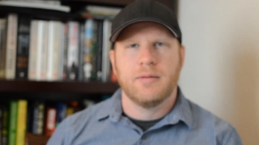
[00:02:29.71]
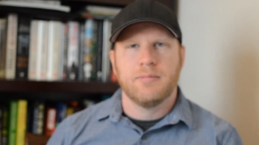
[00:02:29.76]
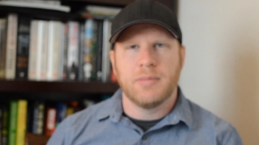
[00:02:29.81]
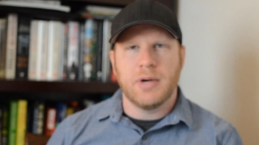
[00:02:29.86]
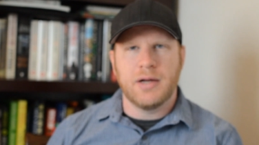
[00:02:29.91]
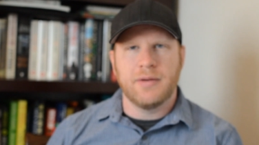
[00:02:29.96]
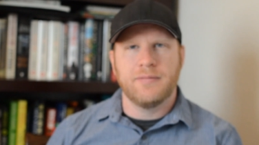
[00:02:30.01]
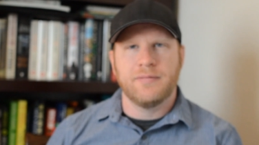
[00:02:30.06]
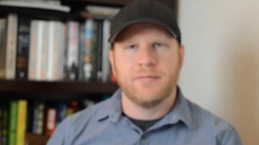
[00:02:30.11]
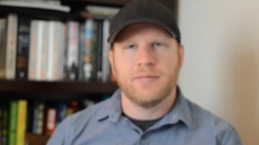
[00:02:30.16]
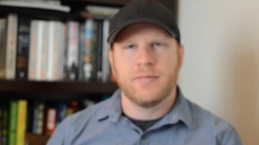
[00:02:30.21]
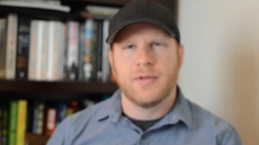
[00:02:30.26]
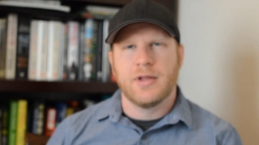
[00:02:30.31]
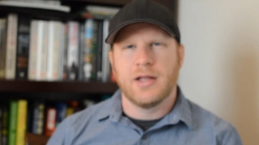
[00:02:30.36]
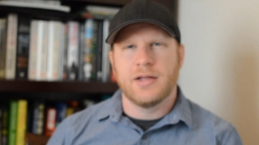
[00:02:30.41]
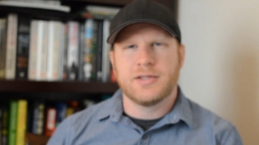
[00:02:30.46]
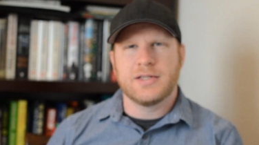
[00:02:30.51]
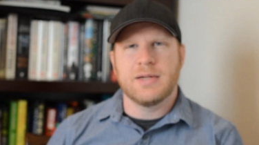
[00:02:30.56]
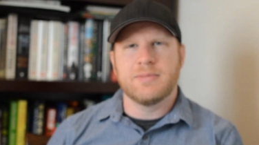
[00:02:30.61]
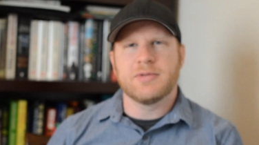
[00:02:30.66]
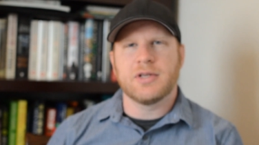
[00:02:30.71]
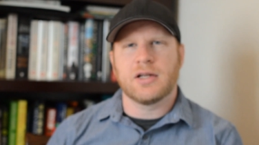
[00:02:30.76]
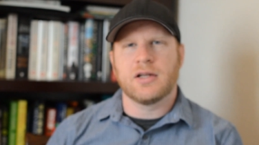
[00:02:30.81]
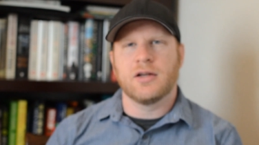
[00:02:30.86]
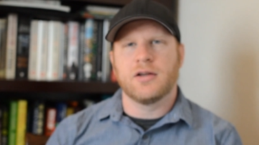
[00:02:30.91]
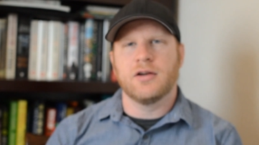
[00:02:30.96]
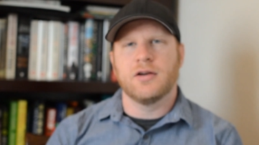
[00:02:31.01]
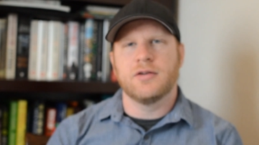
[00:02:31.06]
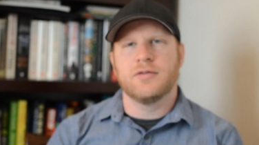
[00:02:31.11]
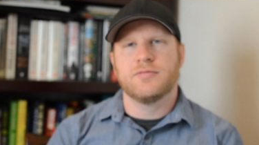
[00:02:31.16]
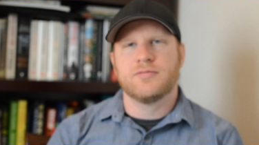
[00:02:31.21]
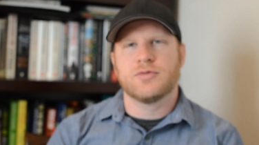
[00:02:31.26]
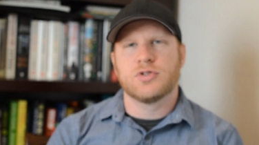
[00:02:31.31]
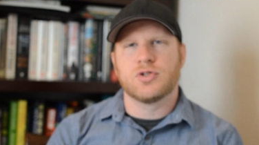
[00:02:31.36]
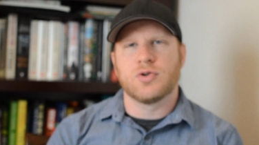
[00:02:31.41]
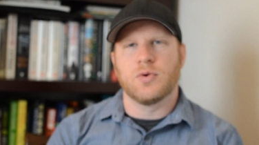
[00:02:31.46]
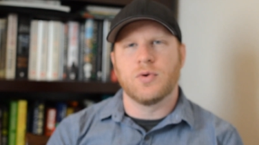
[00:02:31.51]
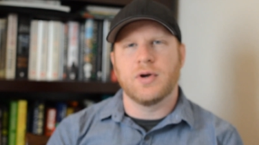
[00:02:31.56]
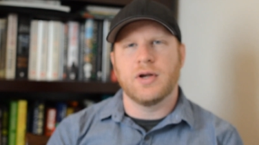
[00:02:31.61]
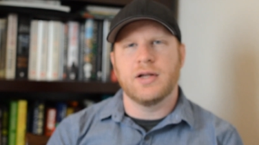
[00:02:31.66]
But it seems like a good
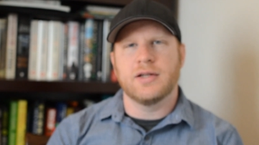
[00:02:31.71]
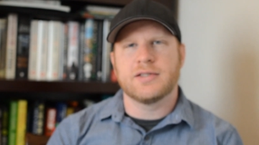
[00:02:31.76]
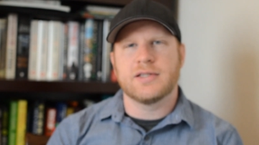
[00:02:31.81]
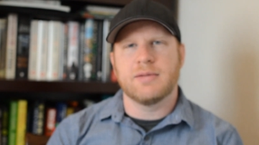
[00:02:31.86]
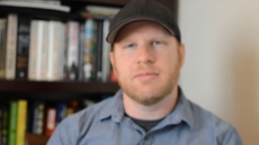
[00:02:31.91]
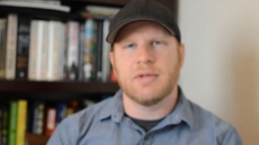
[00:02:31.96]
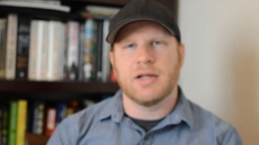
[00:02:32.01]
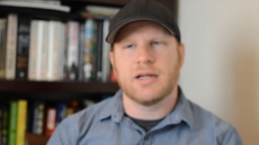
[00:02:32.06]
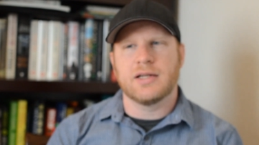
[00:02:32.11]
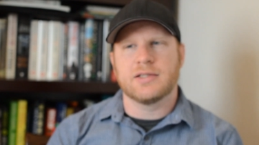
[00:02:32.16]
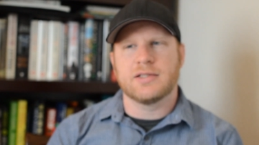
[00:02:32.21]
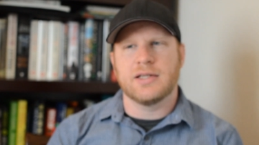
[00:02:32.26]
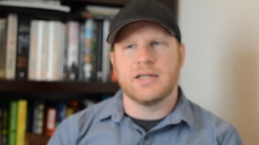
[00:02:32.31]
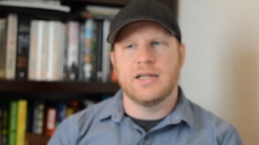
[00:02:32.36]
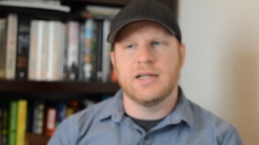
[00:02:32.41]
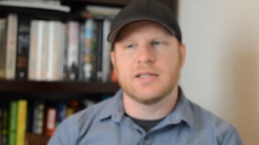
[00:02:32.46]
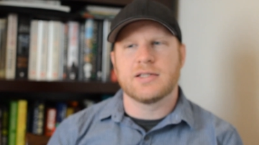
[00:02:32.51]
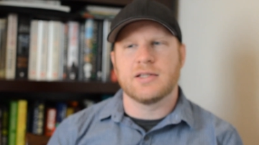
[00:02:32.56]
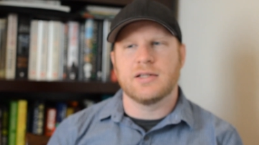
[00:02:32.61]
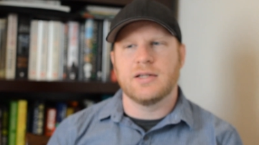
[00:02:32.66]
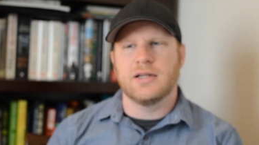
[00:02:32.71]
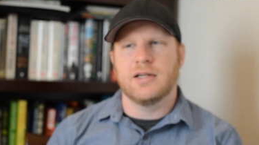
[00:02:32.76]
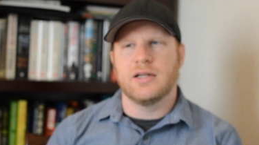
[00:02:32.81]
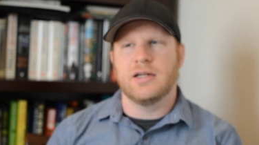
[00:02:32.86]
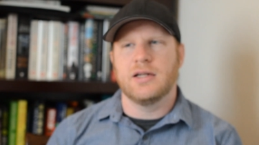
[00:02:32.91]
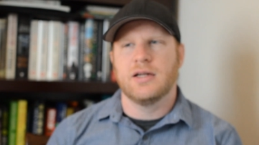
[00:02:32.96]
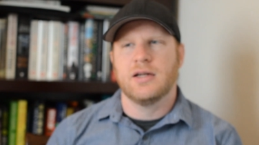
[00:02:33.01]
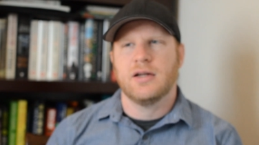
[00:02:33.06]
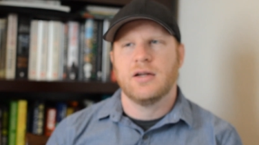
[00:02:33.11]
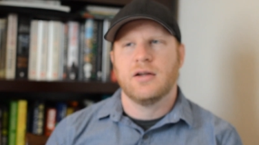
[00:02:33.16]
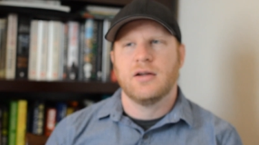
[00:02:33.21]
story. It seems like it's easily